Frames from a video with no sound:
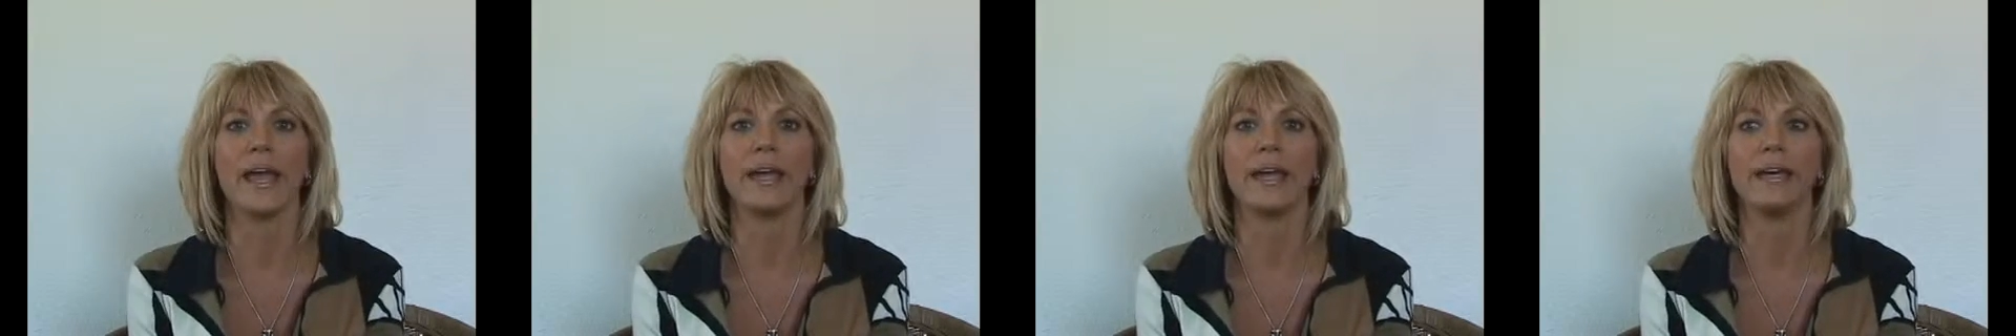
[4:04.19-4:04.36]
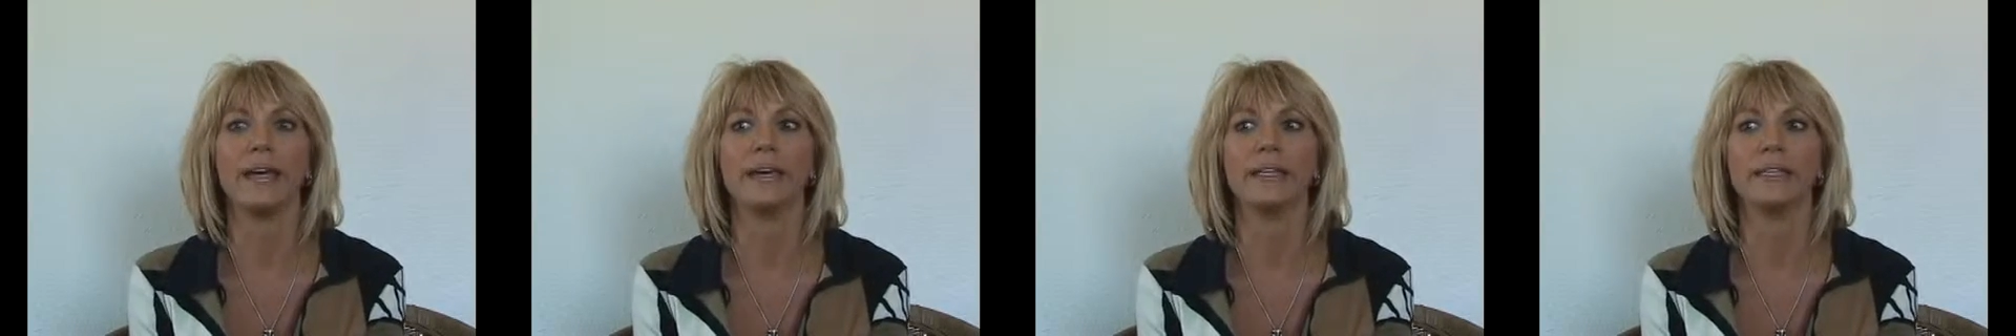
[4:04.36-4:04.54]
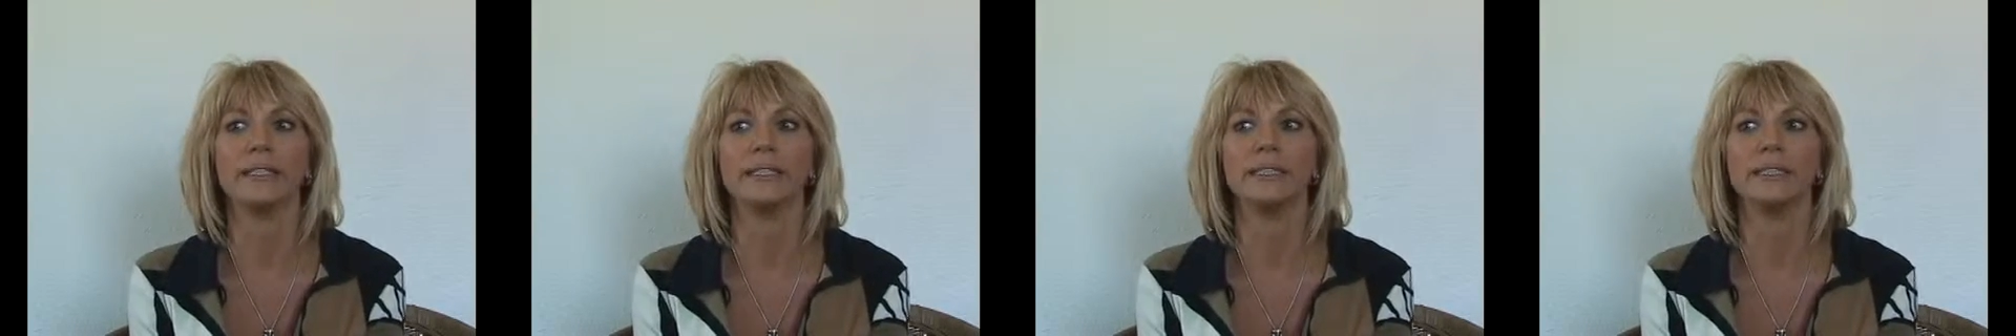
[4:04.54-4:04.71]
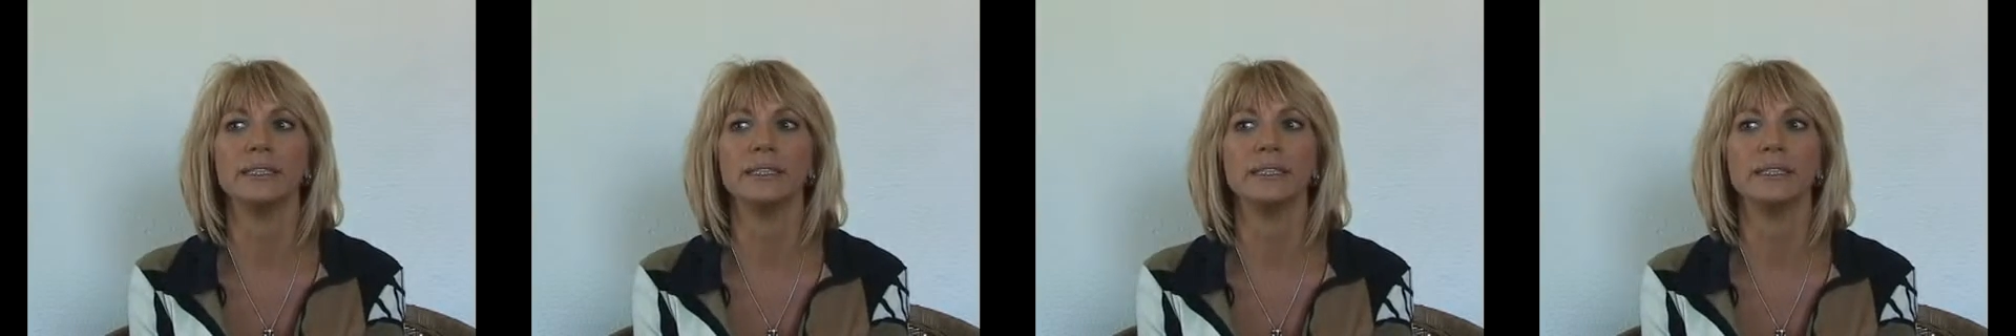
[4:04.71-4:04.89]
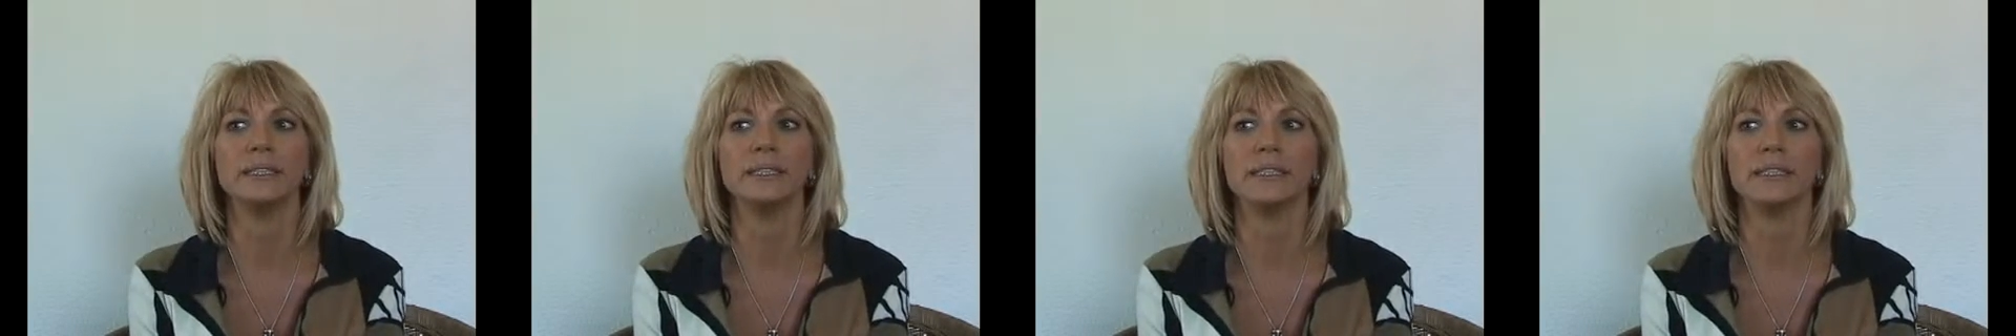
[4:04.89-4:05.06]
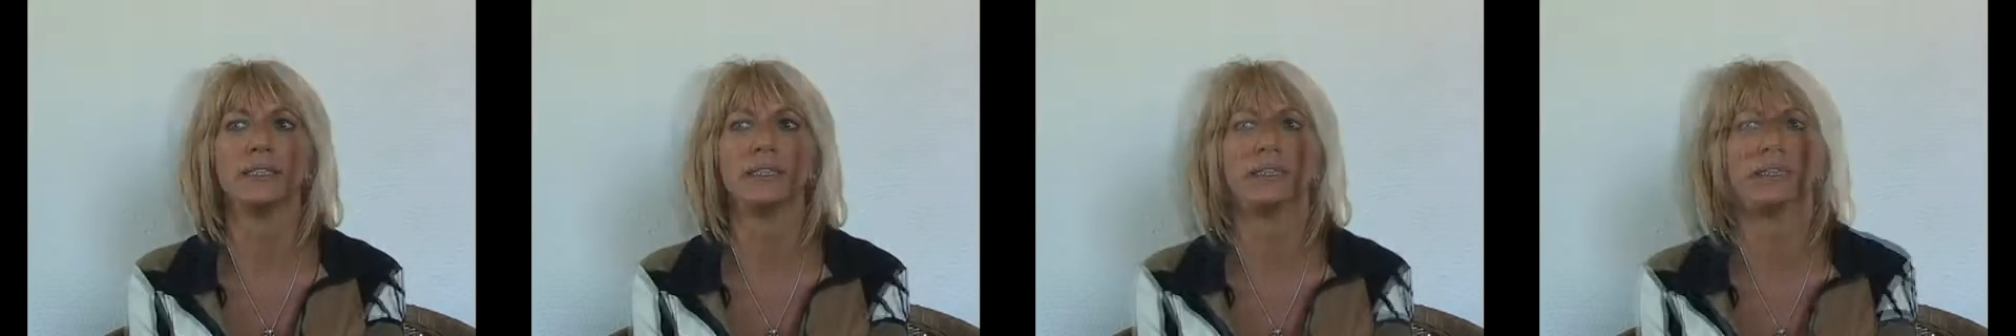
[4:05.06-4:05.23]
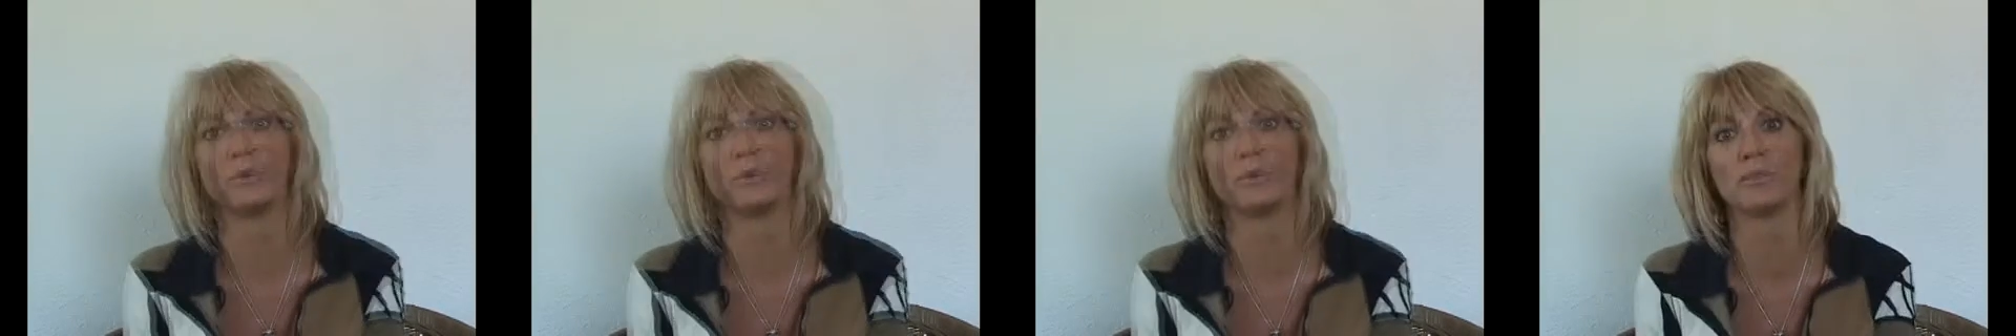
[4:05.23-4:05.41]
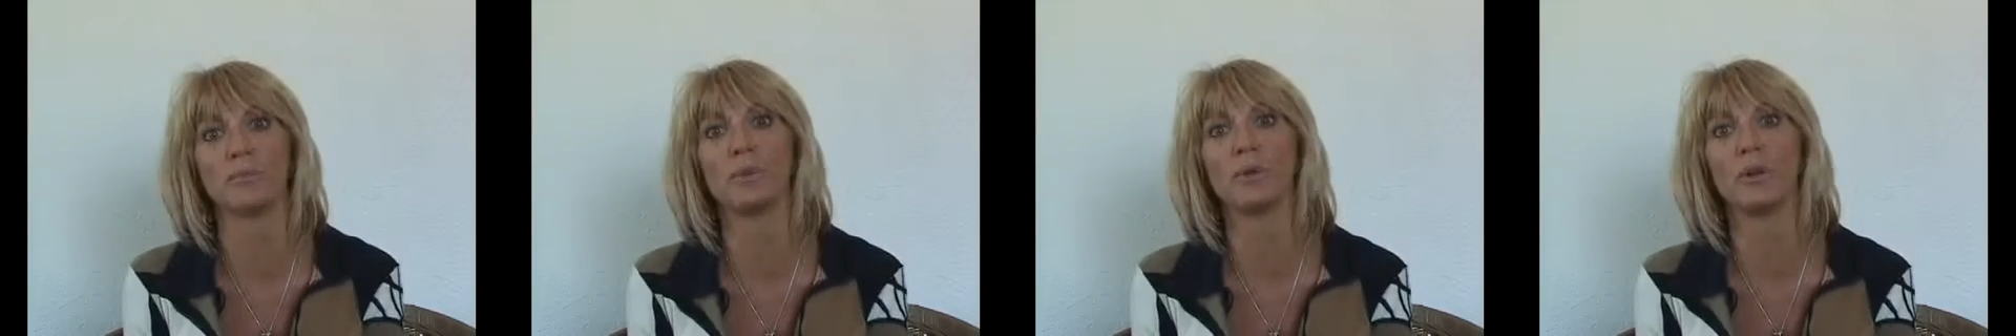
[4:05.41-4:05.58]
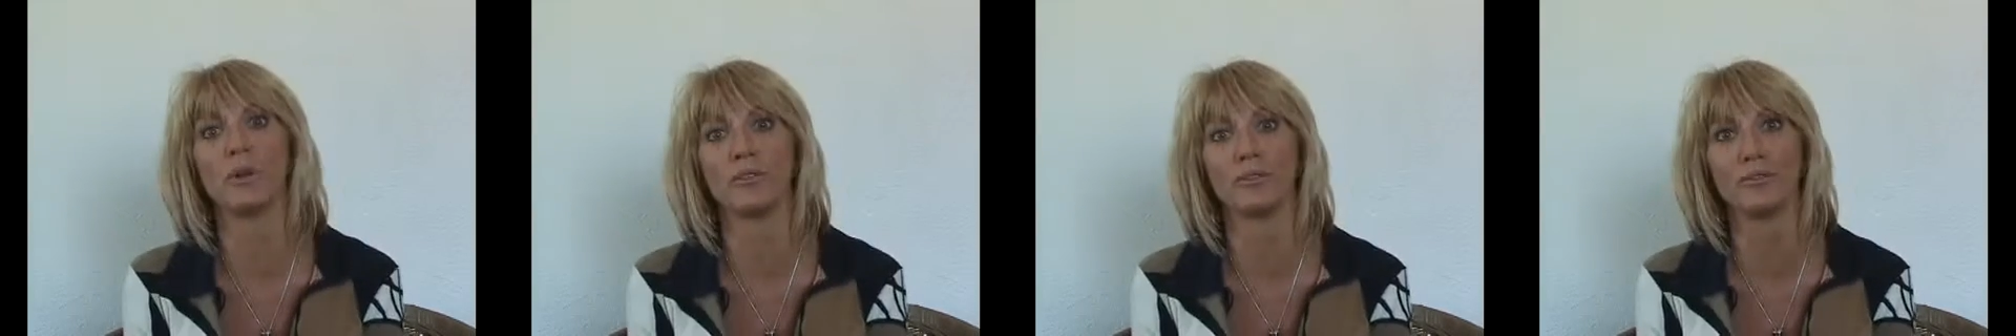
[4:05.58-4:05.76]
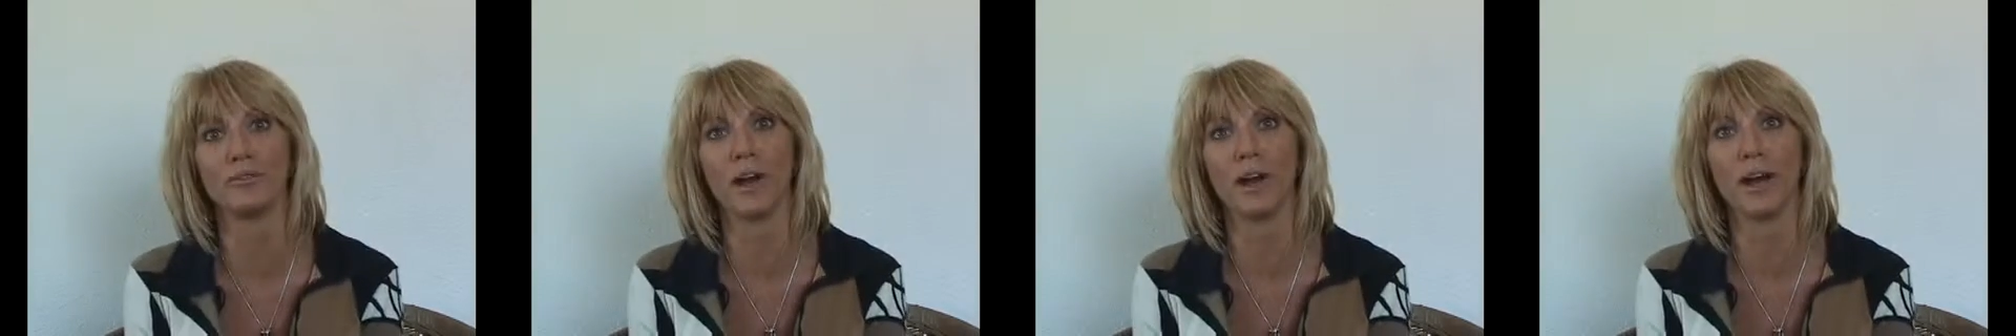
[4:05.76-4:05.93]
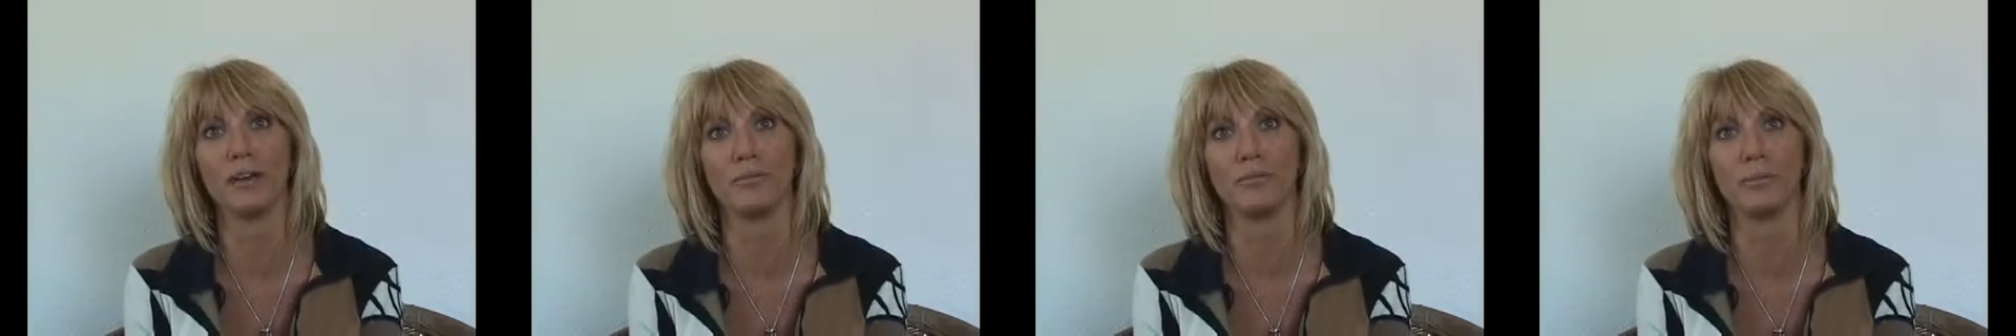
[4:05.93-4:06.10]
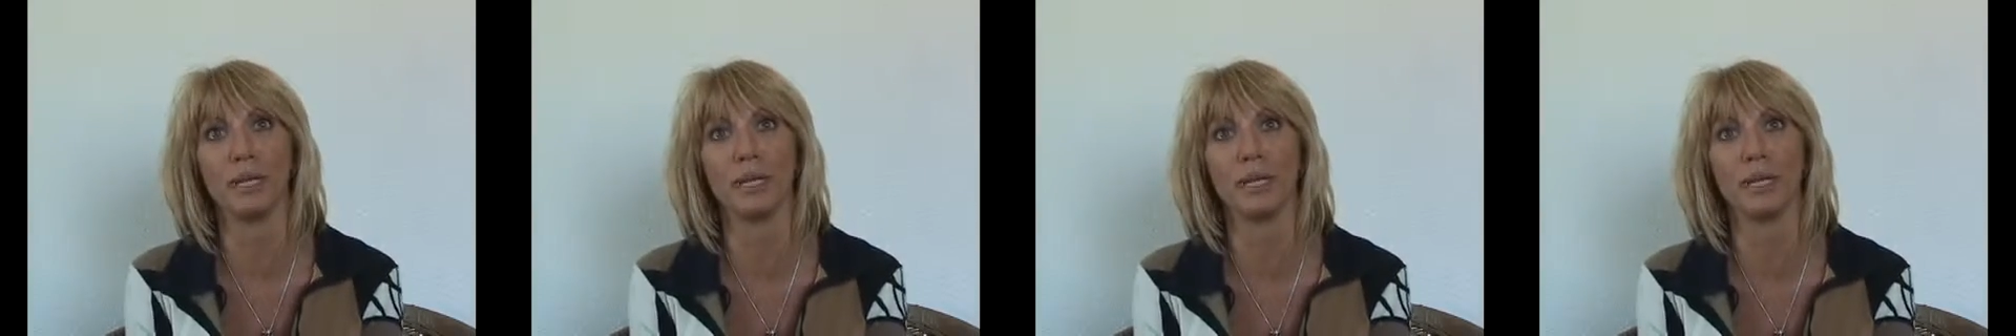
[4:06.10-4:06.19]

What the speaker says: and he was put on 5